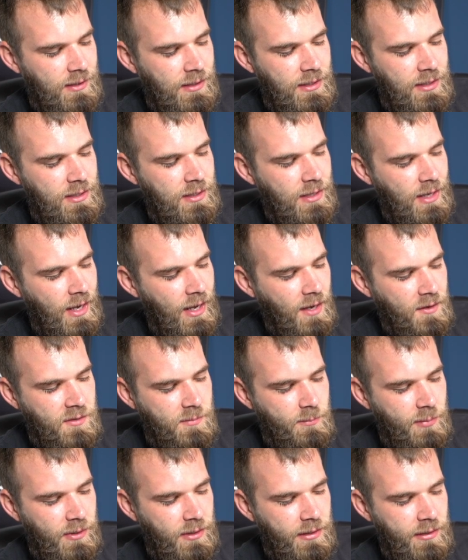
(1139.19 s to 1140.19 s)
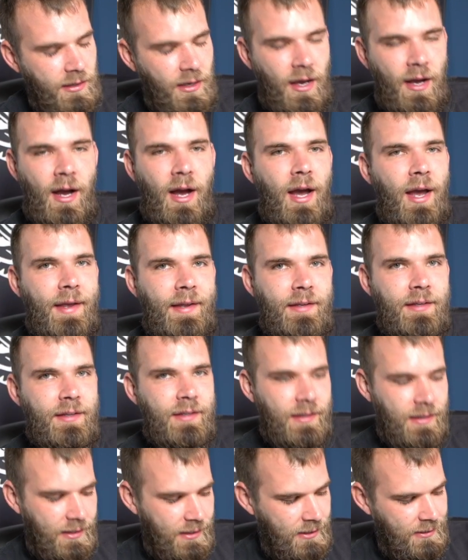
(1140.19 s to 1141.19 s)
ESBI
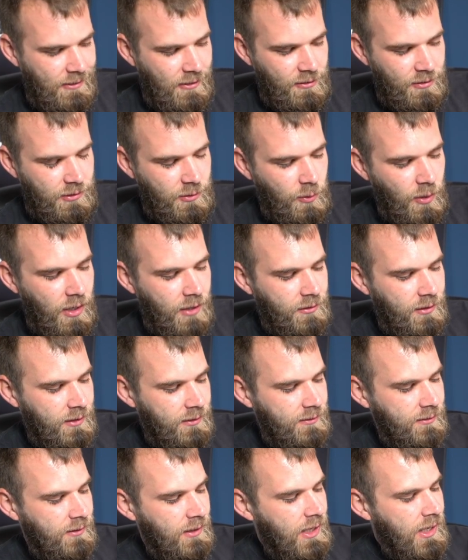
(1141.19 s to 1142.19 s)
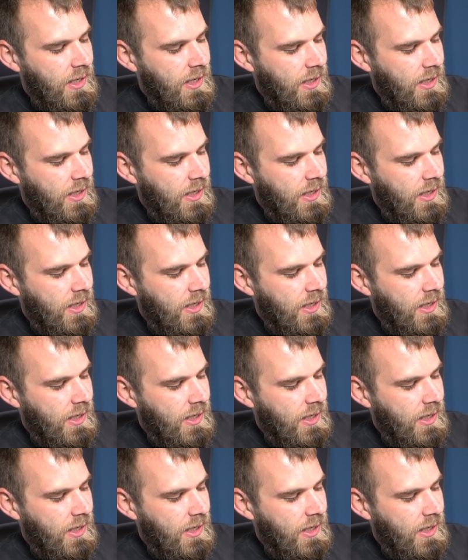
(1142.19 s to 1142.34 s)
in all the quadrants.